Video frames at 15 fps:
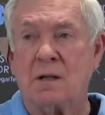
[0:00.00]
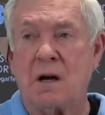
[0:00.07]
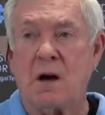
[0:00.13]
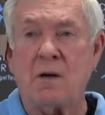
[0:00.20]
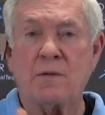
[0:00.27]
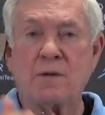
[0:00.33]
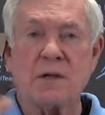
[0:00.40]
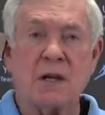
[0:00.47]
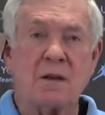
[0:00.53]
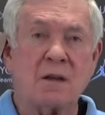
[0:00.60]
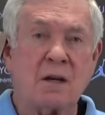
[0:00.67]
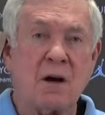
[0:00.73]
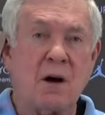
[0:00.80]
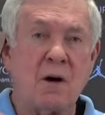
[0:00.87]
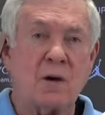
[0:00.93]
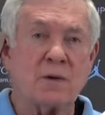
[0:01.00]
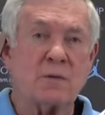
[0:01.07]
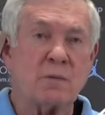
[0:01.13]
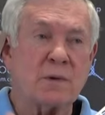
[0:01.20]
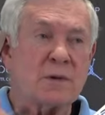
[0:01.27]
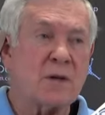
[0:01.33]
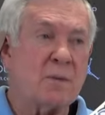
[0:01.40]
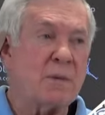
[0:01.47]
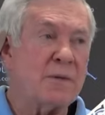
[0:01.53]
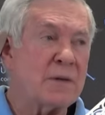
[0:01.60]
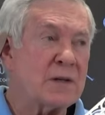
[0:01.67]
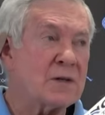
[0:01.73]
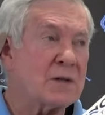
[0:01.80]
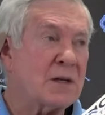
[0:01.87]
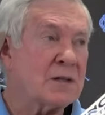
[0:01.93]
to offset the cost with some
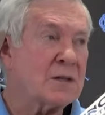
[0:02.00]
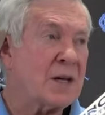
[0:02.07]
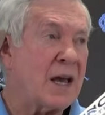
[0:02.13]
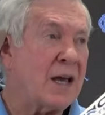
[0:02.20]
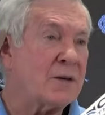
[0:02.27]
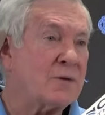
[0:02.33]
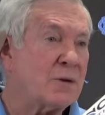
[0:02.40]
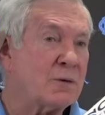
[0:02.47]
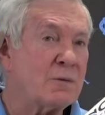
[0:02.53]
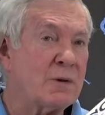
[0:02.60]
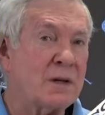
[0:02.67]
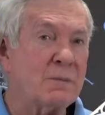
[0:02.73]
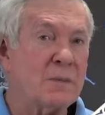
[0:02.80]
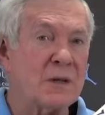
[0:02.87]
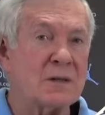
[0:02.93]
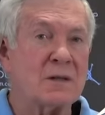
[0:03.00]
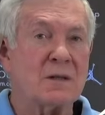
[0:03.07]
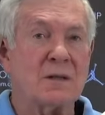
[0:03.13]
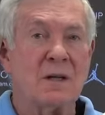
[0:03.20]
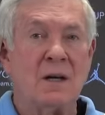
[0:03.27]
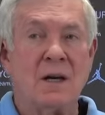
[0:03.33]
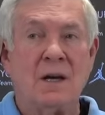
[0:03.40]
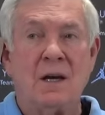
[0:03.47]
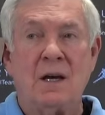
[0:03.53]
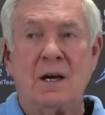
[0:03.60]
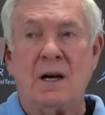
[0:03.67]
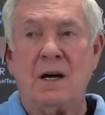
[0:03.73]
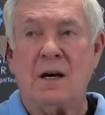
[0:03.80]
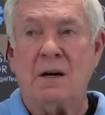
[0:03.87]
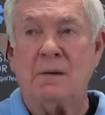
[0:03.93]
of his cancer treatments.
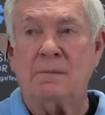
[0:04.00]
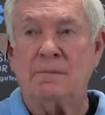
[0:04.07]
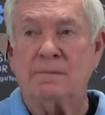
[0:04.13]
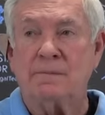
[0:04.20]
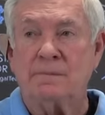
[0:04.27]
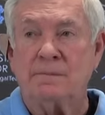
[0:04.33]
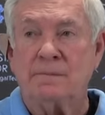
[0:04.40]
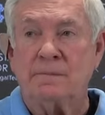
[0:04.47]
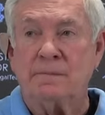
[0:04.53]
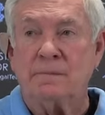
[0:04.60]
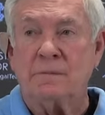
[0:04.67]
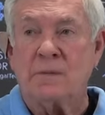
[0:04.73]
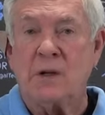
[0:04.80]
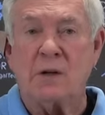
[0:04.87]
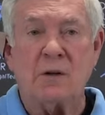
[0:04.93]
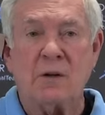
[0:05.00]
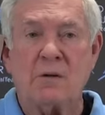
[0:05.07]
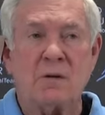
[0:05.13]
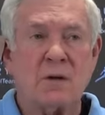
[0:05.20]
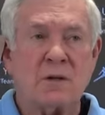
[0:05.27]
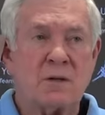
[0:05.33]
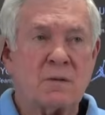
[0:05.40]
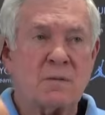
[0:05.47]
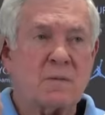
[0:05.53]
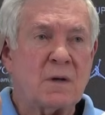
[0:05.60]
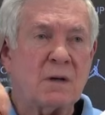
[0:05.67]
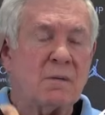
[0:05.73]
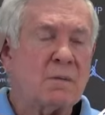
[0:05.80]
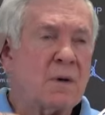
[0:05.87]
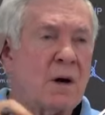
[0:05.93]
They're
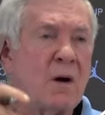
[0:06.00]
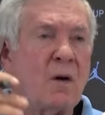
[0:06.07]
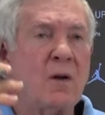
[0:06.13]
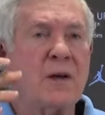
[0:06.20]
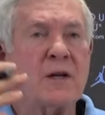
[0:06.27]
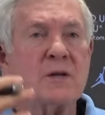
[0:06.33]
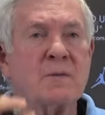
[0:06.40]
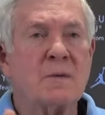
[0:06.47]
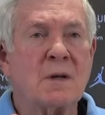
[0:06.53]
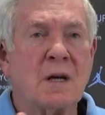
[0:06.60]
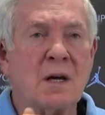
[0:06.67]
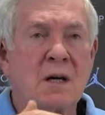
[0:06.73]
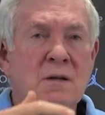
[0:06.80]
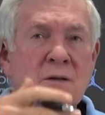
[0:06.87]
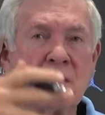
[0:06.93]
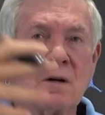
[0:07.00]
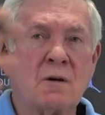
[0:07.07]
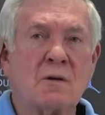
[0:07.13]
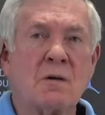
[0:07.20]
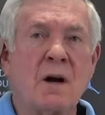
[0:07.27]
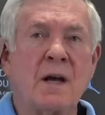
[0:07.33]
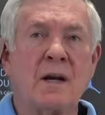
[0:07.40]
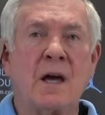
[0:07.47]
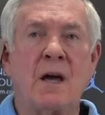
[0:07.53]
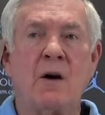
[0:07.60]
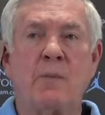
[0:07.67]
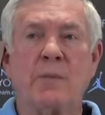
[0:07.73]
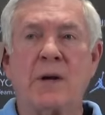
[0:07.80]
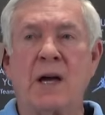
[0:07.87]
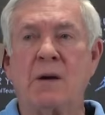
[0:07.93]
just all these kids that are trying to
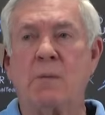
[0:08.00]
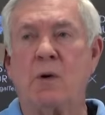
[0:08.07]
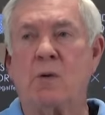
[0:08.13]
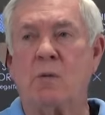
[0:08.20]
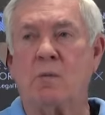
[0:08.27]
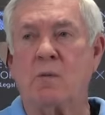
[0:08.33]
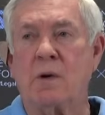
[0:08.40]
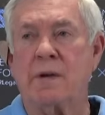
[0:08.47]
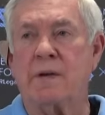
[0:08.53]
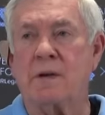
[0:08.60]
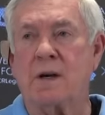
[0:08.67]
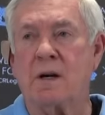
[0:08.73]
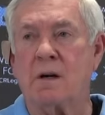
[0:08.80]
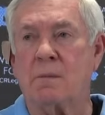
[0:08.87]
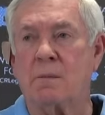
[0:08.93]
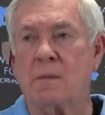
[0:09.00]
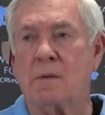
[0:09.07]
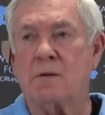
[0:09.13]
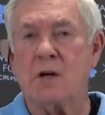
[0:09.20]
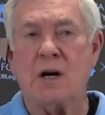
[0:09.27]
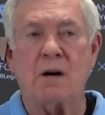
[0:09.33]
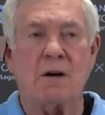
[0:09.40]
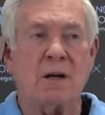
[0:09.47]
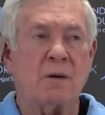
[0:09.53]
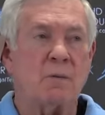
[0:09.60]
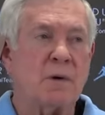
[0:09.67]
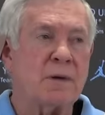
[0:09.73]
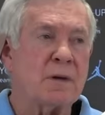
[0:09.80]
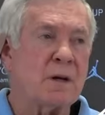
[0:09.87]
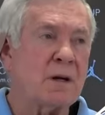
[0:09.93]
help table with charity,
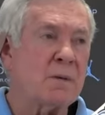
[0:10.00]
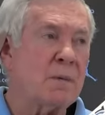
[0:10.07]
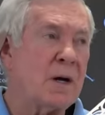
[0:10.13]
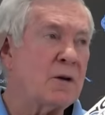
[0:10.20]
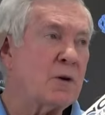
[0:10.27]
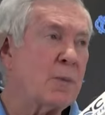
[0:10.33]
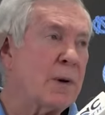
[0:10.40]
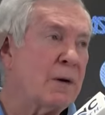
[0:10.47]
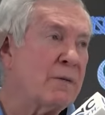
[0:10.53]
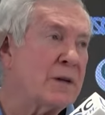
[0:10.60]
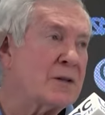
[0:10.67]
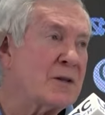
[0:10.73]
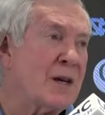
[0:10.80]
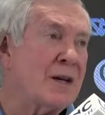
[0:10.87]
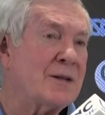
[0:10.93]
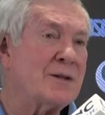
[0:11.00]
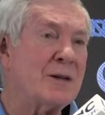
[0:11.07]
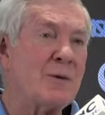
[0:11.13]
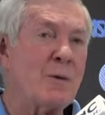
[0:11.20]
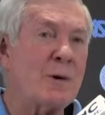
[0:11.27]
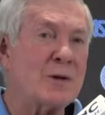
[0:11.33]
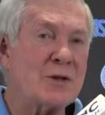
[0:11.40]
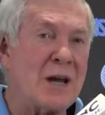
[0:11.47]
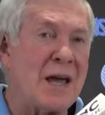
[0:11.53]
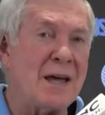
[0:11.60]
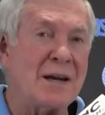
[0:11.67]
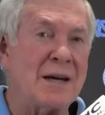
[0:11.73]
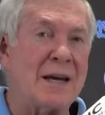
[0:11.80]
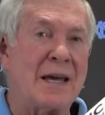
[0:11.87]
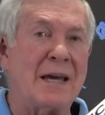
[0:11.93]
with underprivileged kids in Orange
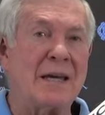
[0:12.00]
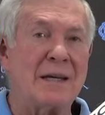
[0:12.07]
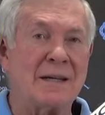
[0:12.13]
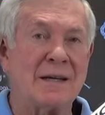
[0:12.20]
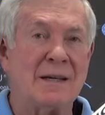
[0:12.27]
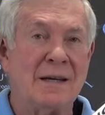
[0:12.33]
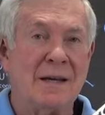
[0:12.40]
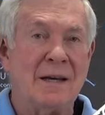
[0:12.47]
County to eat,